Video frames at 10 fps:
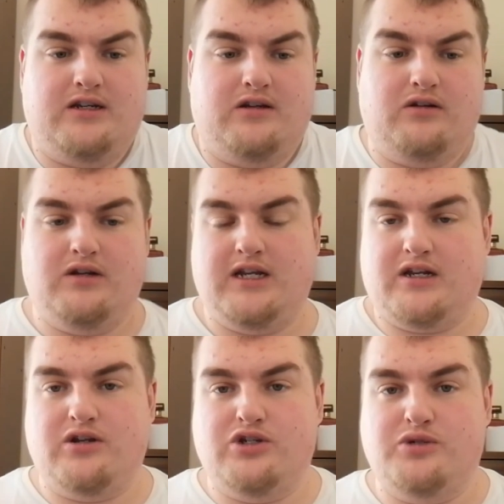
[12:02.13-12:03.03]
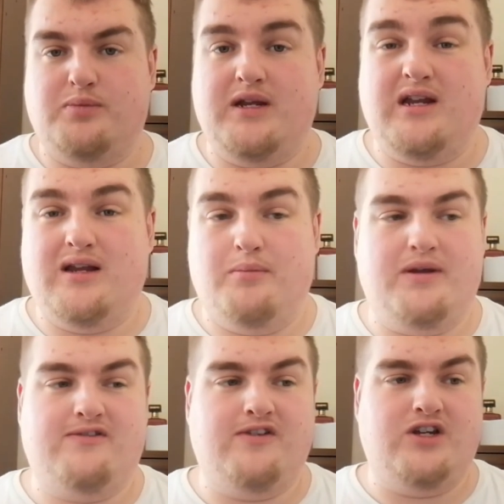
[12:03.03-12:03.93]
you know, it could just be a
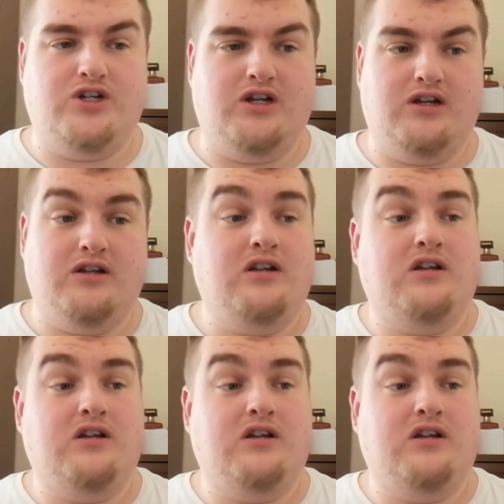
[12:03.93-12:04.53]
big fish in a